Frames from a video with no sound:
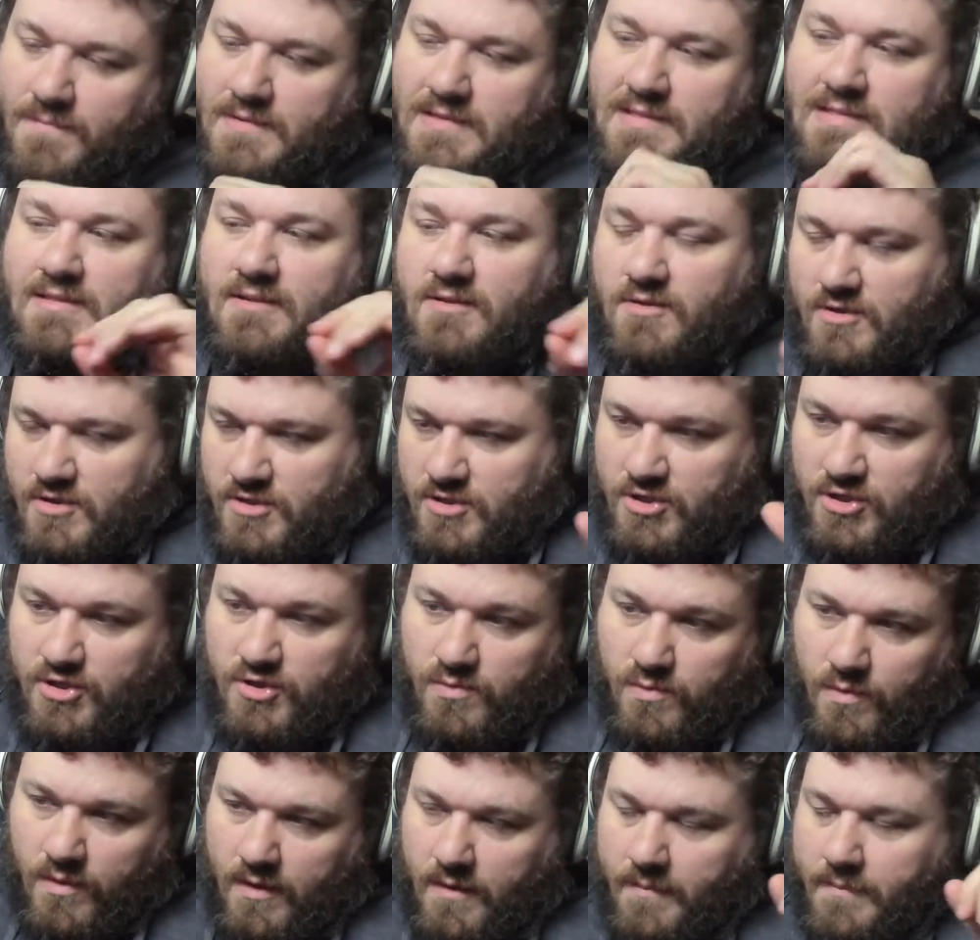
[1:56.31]
still looks
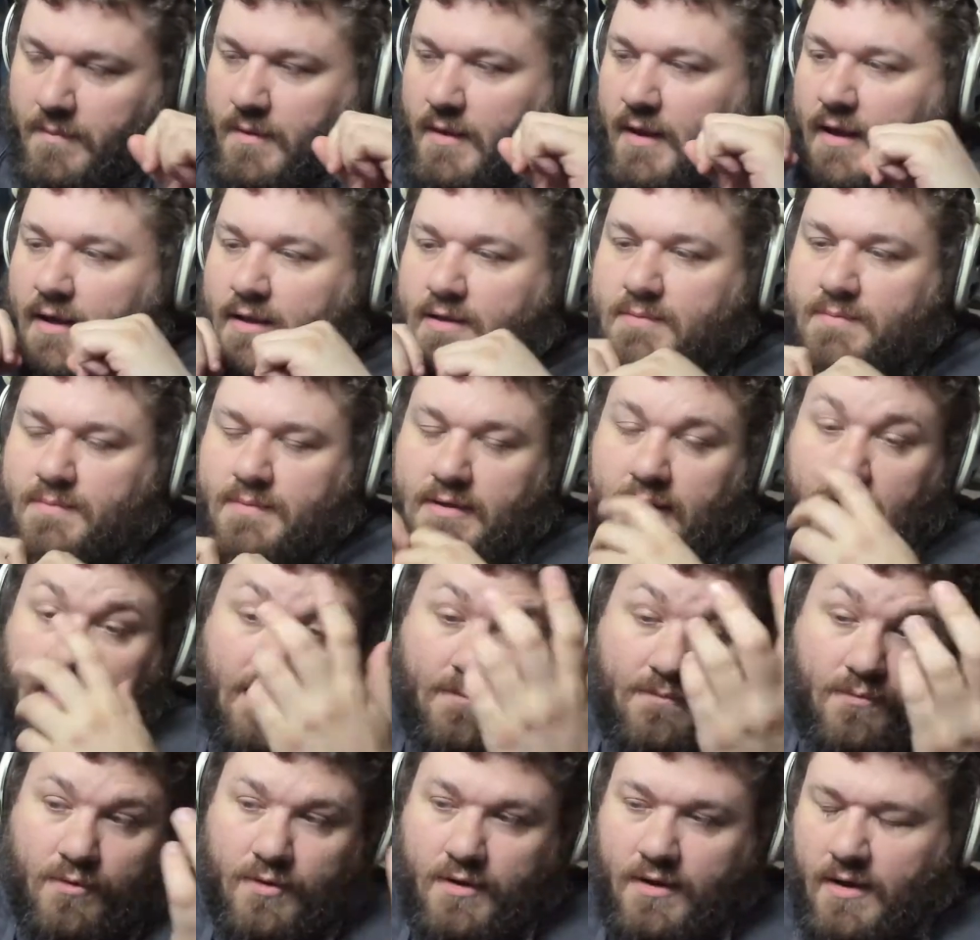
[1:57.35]
good, want to play it. But I gotta
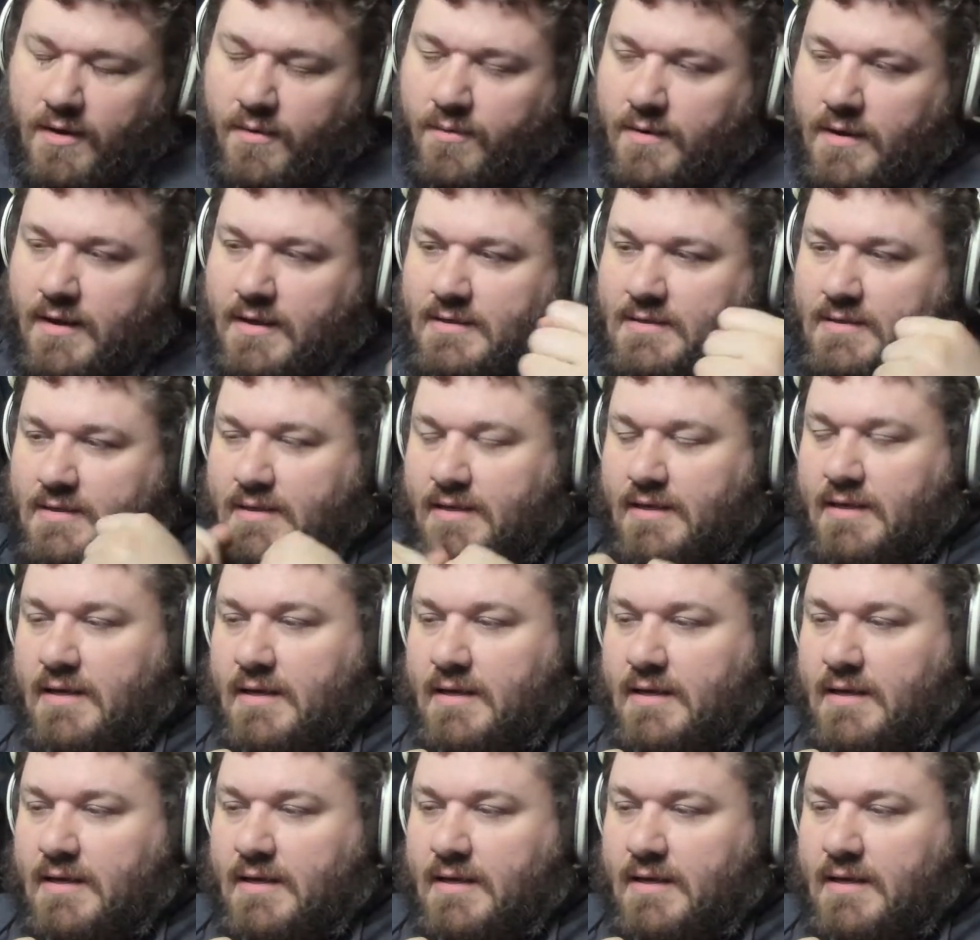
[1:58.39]
point out what I see.